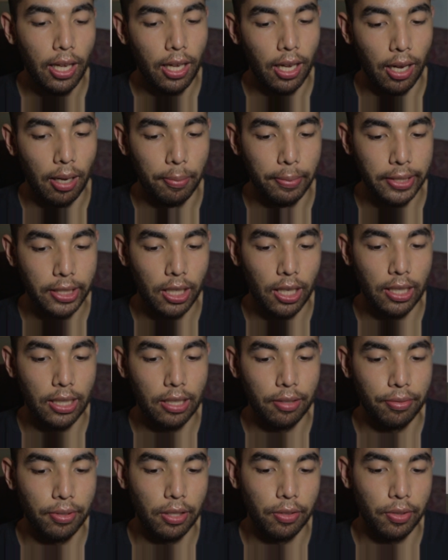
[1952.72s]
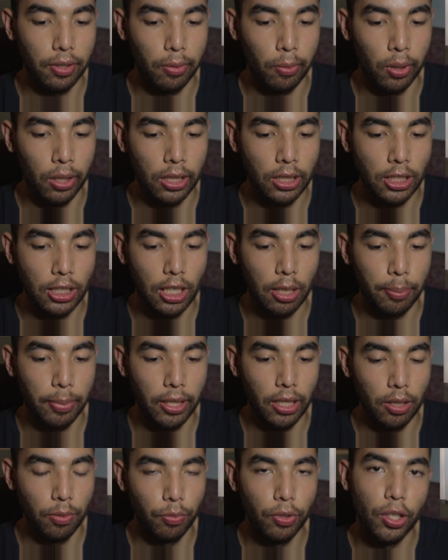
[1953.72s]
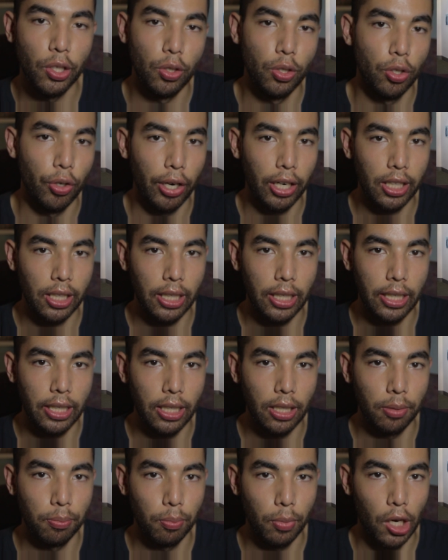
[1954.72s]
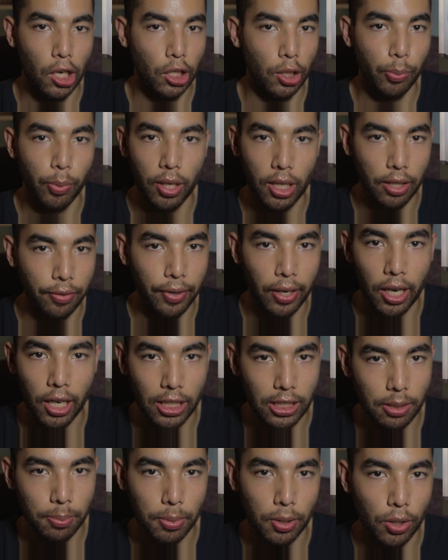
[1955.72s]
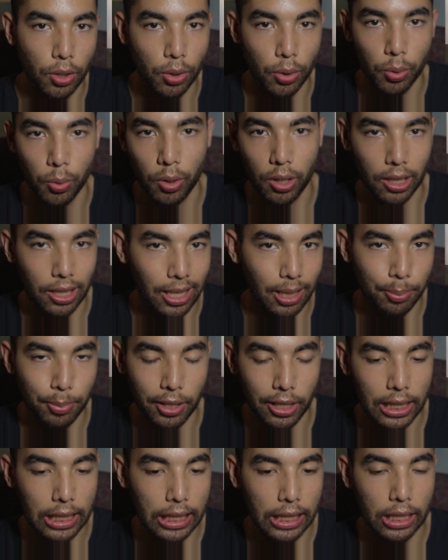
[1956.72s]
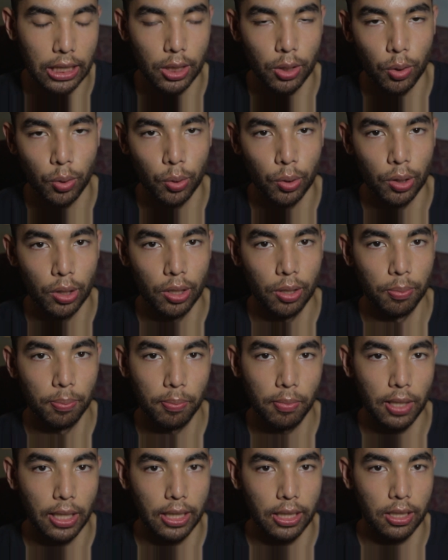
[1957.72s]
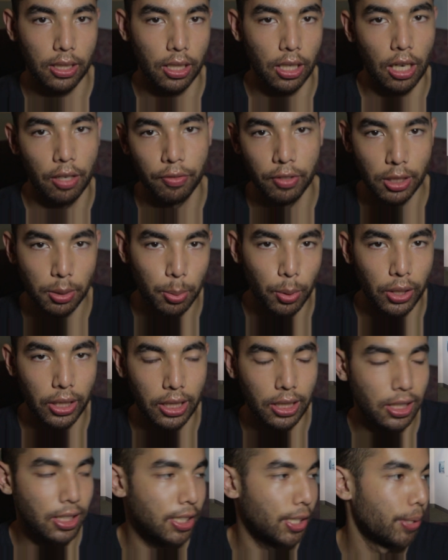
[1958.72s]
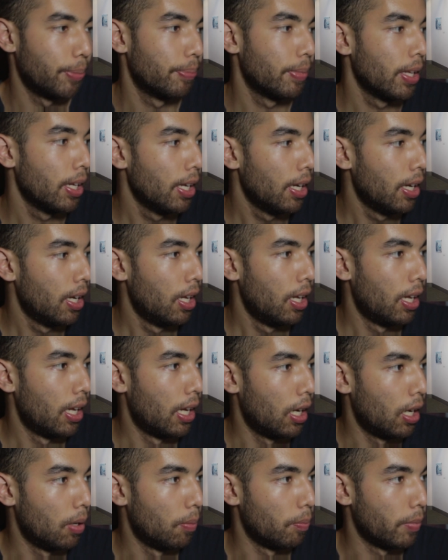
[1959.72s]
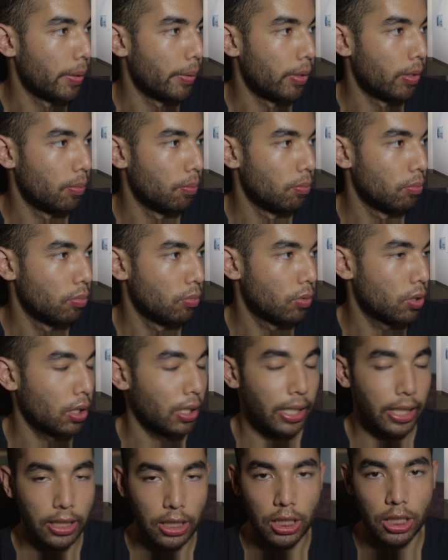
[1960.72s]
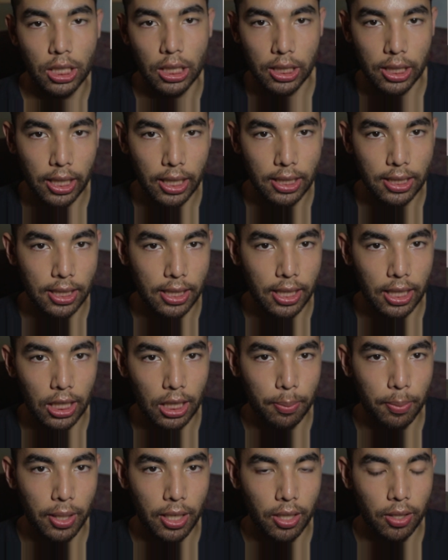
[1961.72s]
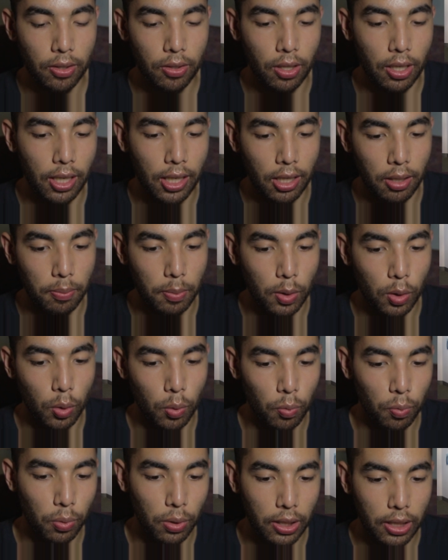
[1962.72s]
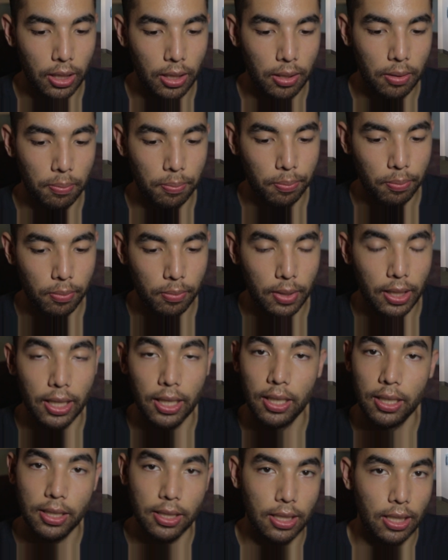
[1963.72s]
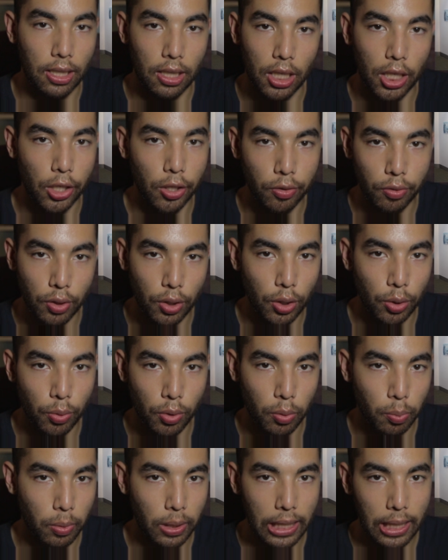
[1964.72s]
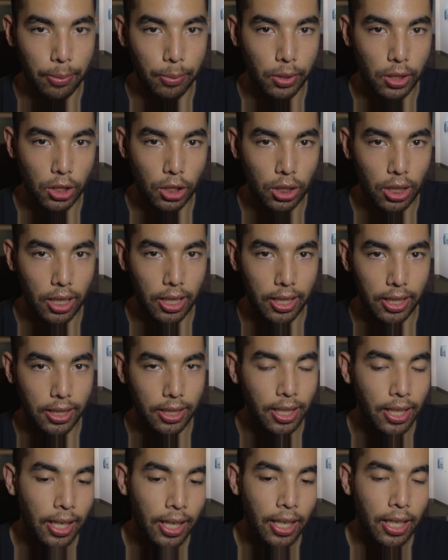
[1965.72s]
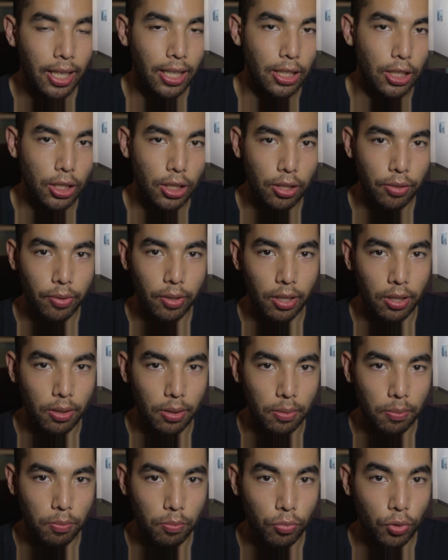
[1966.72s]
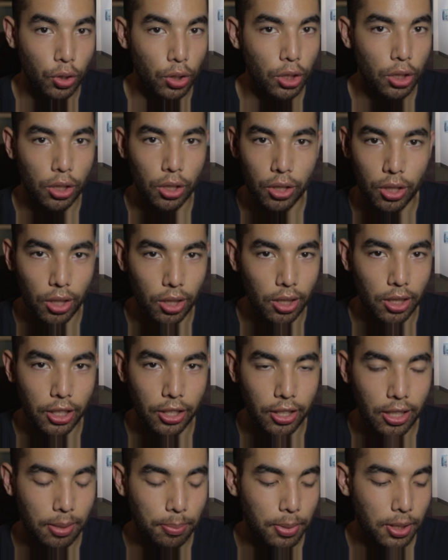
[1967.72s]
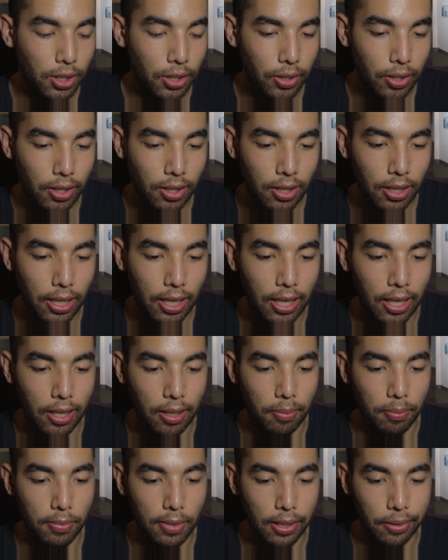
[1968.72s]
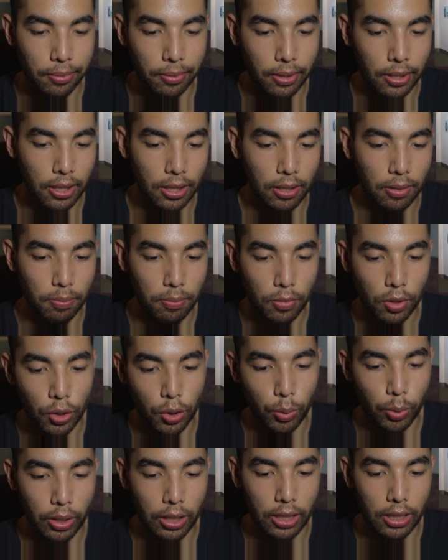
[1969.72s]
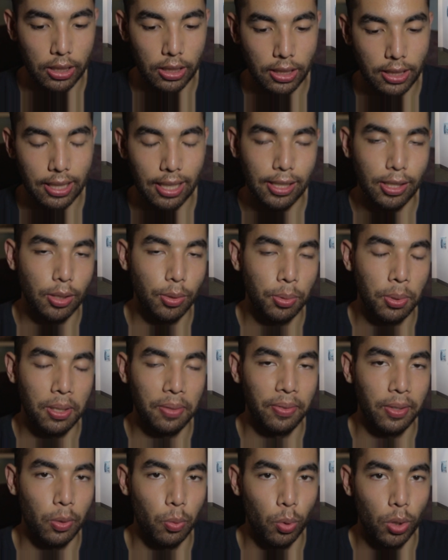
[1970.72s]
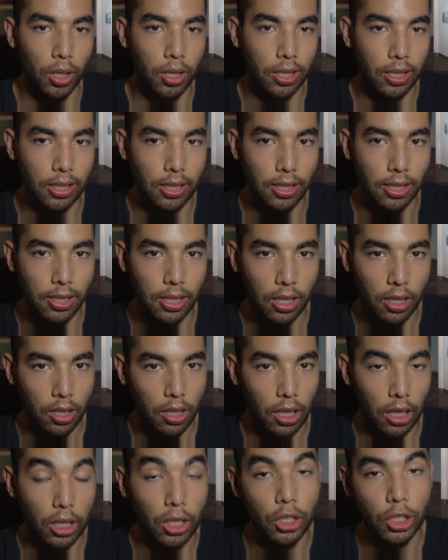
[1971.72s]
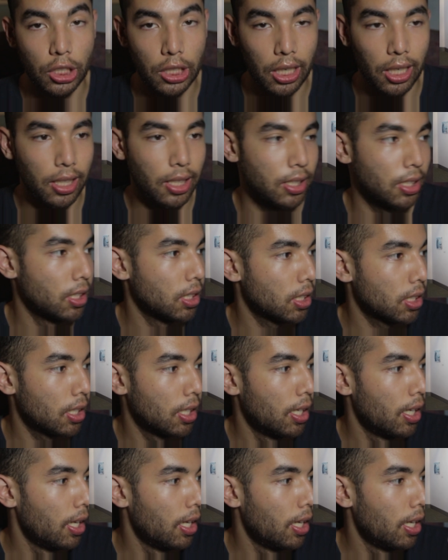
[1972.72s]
it's a lot different if your work is going to be viewed directly on the wall of a hospital or a library or like an office building. So there were certainly interesting things to think about, and hopefully things all of you will be able to try and do if you're a future or current UW student. Definitely doing site-specific work is a good challenge.